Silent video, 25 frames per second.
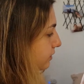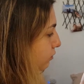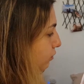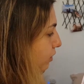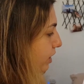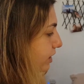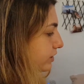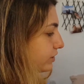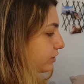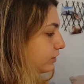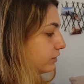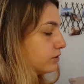
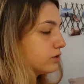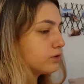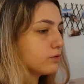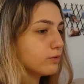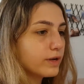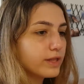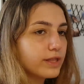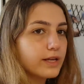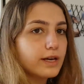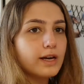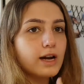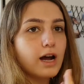what you do
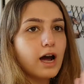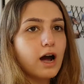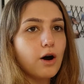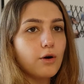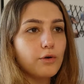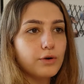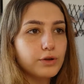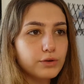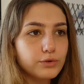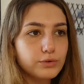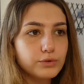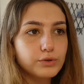with it, how
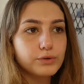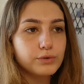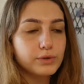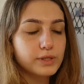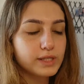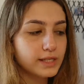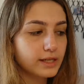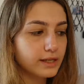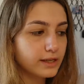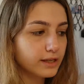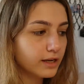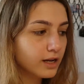you use
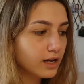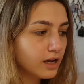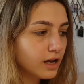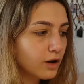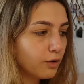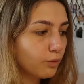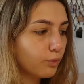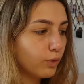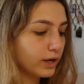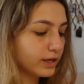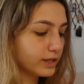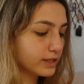it,
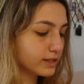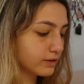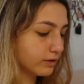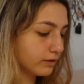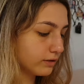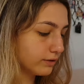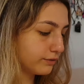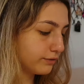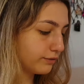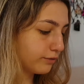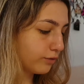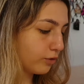what it's
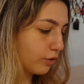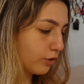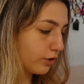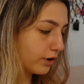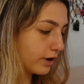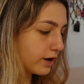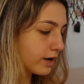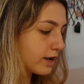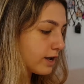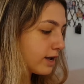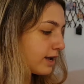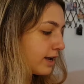good
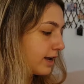for.